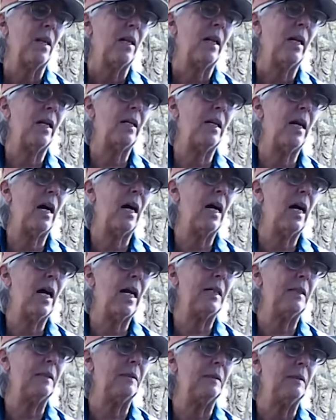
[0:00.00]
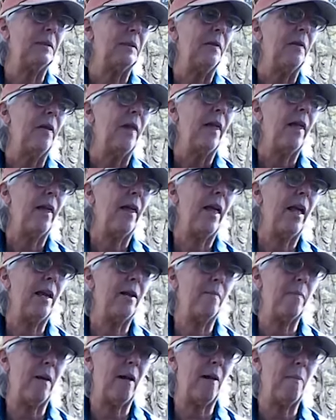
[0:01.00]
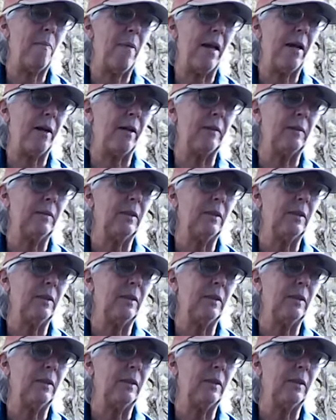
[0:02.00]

and I and my mare,